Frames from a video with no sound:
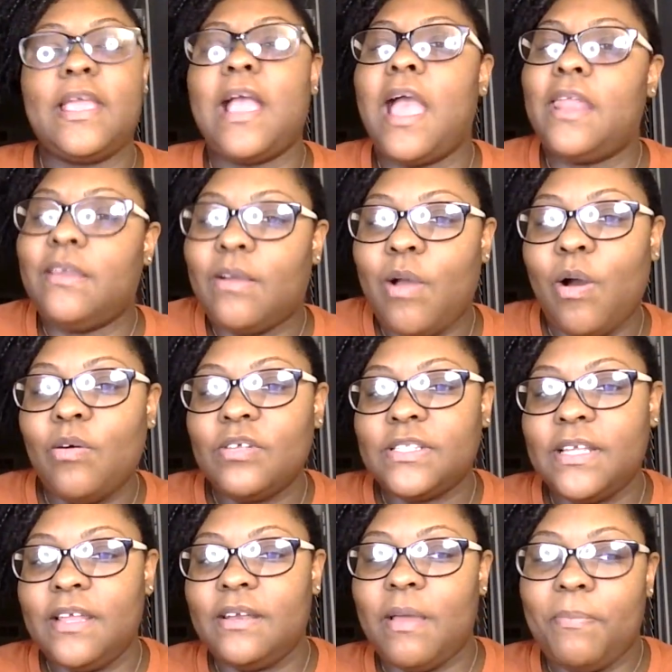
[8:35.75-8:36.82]
kind of
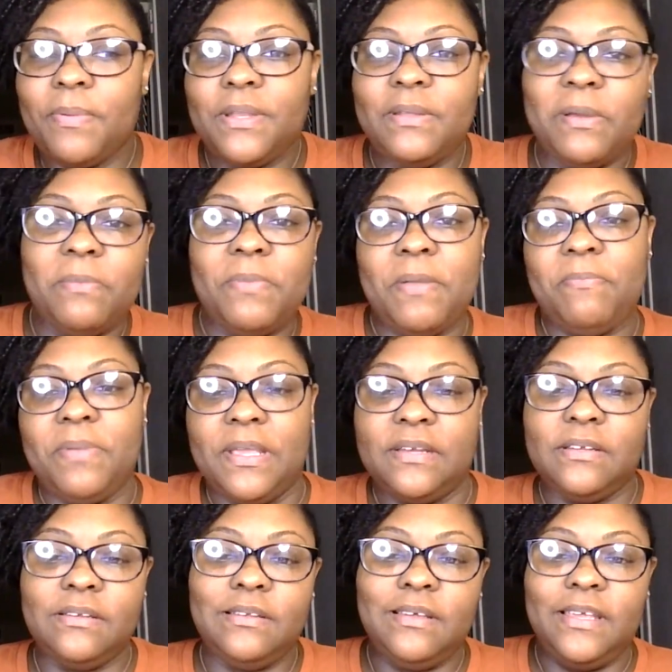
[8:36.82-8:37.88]
cozying up a little bit,
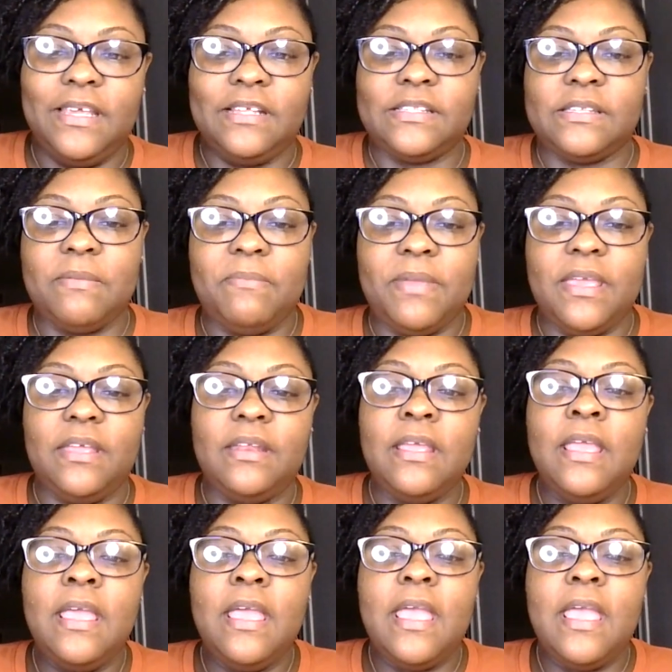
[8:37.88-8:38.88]
being a little intimate.